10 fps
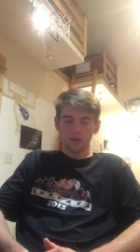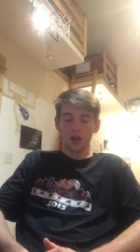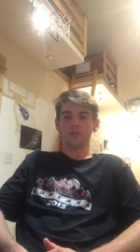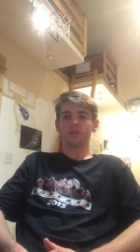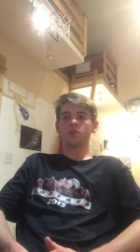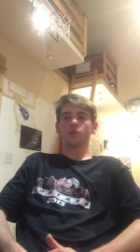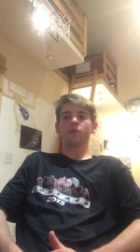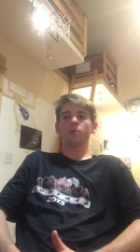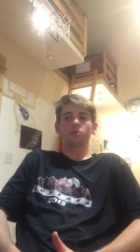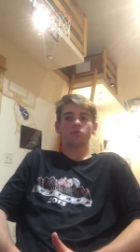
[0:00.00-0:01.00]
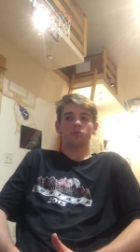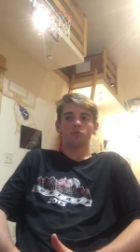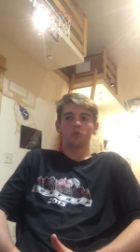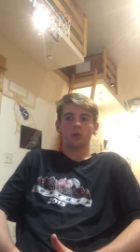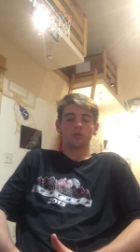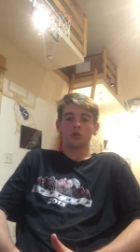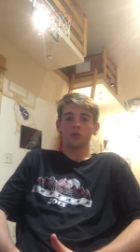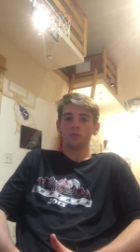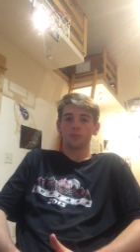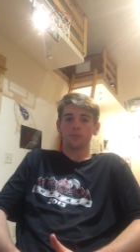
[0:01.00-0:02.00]
And, they were their
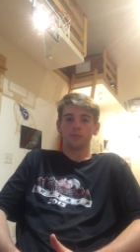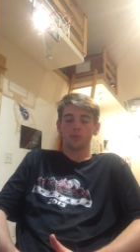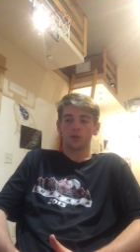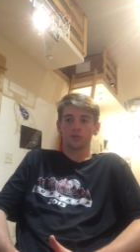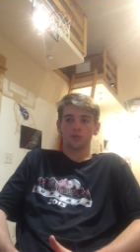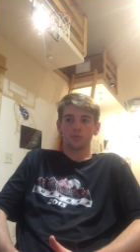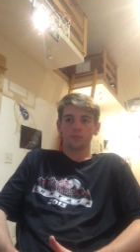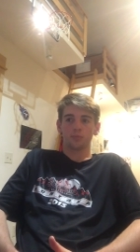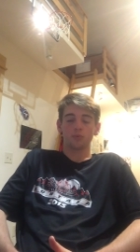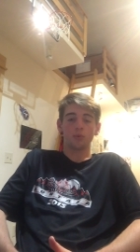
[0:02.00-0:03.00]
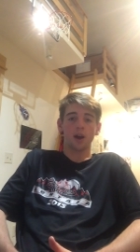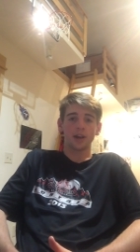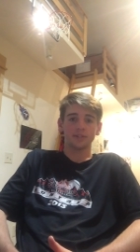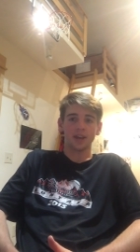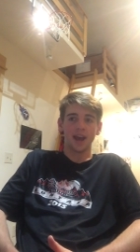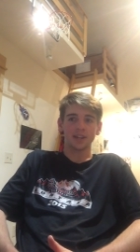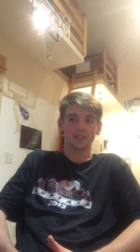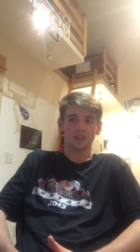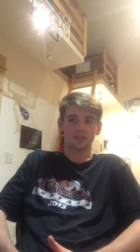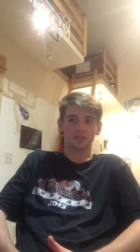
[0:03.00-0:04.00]
two most prized
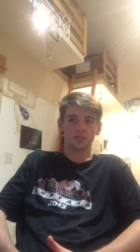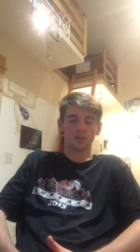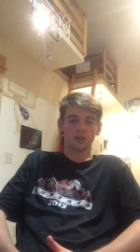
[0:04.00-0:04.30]
assets,